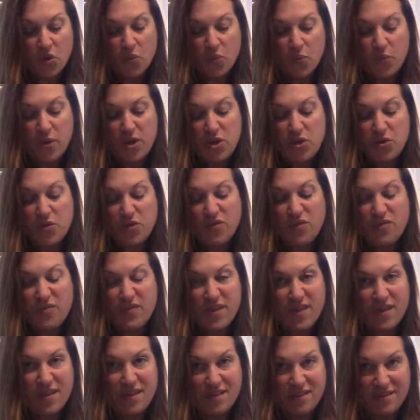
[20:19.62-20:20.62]
When you
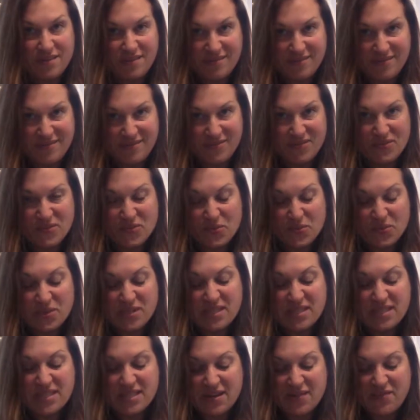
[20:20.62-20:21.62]
fill or
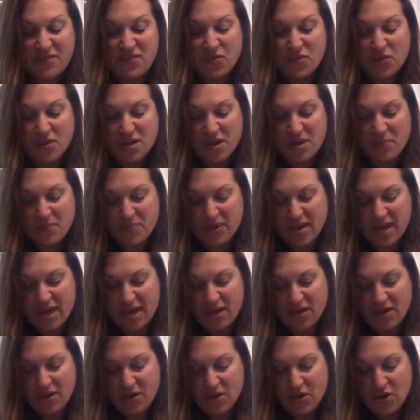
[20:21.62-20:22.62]
stuff your
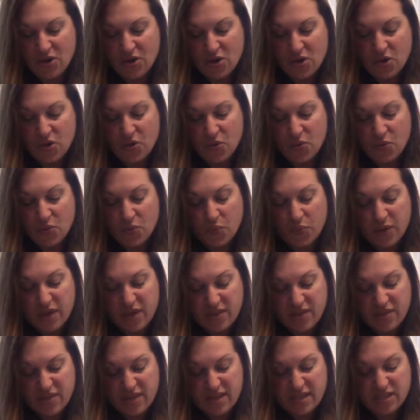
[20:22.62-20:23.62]
cupcake
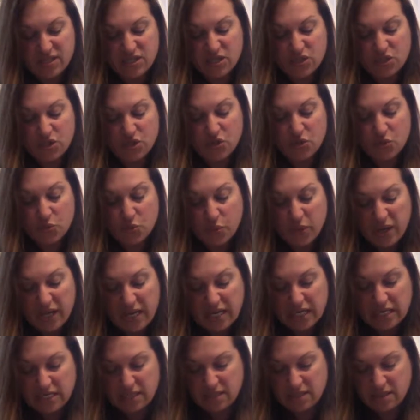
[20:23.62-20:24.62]
with this
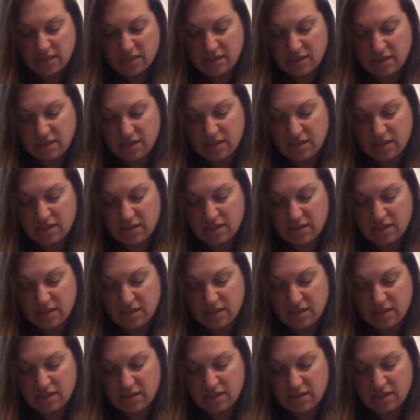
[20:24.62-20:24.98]
sweet